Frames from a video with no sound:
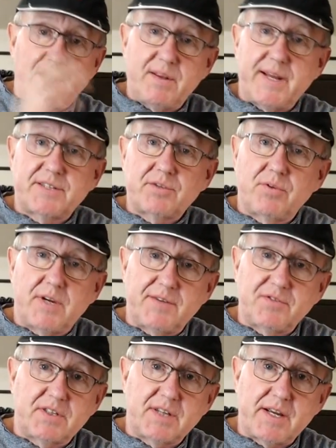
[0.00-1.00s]
that's all I
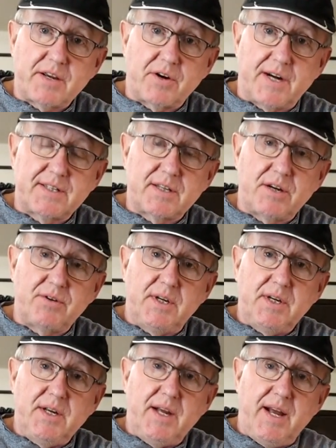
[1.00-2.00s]
have to say, guys. So
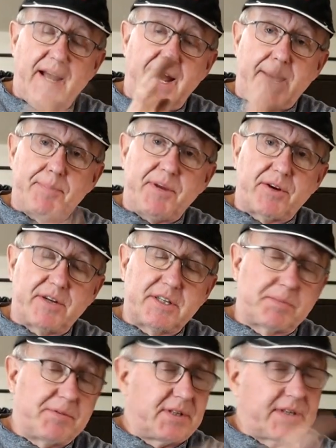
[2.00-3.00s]
happy
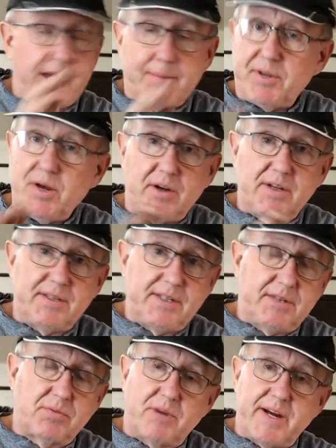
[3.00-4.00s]
Christmas, happy
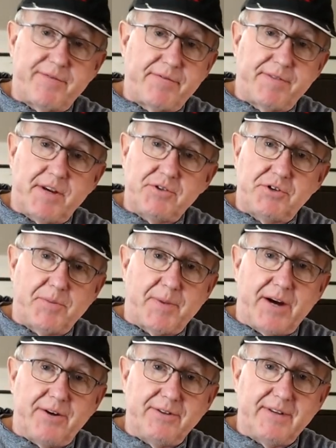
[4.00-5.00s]
holidays, whatever floats your
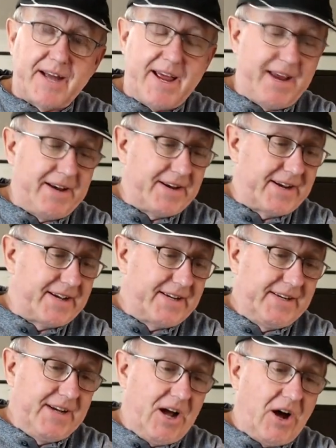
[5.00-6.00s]
boat, and
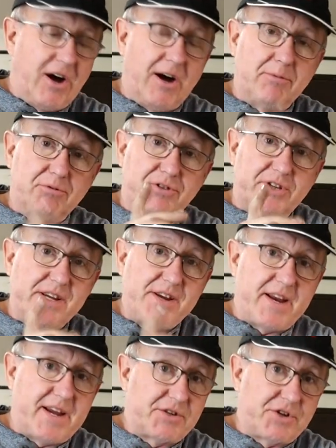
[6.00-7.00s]
I will see you
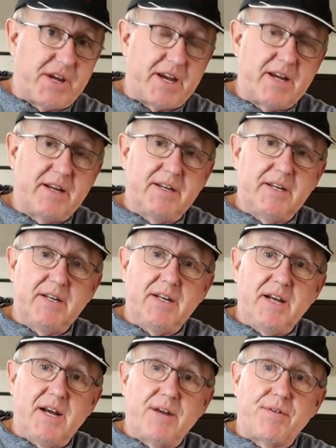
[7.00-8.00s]
next year.
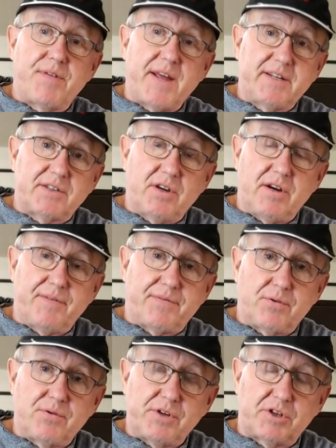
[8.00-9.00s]
Thanks a lot
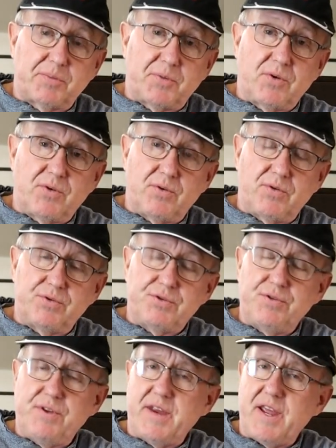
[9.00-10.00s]
for all your support all
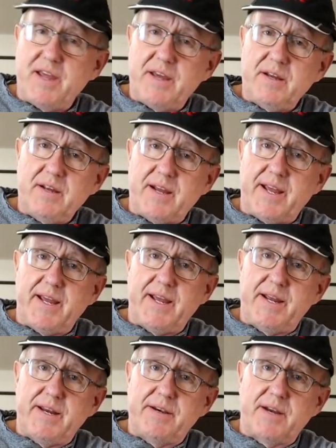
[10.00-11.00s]
during the year,
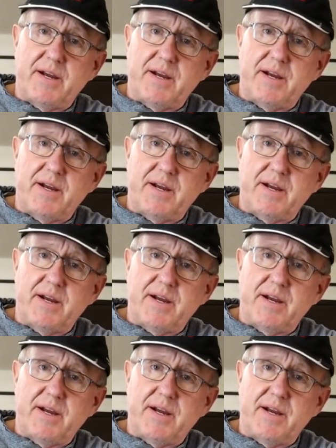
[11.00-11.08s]
and